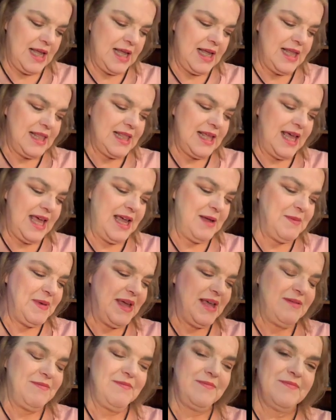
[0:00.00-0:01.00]
The
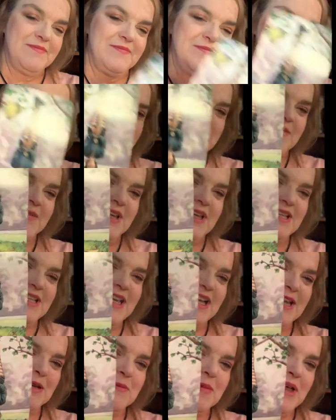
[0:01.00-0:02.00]
Hangman, he's
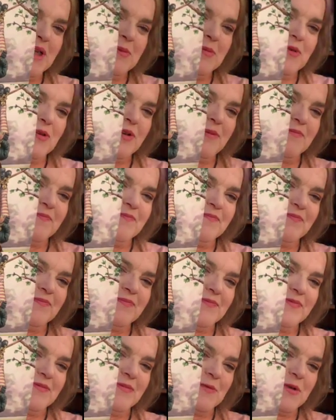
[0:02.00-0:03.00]
hanging by a broom.
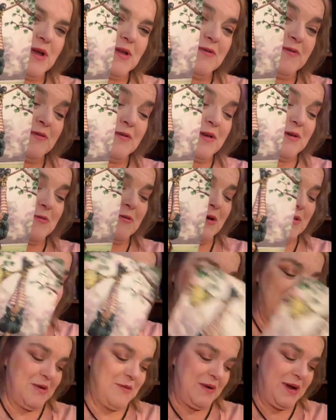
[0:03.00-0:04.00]
What
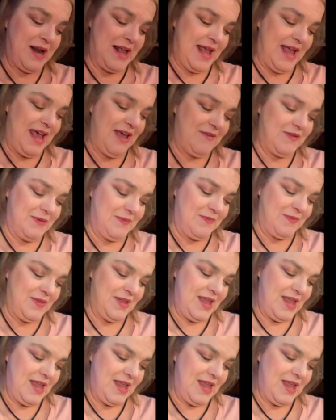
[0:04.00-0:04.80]
better way to have him?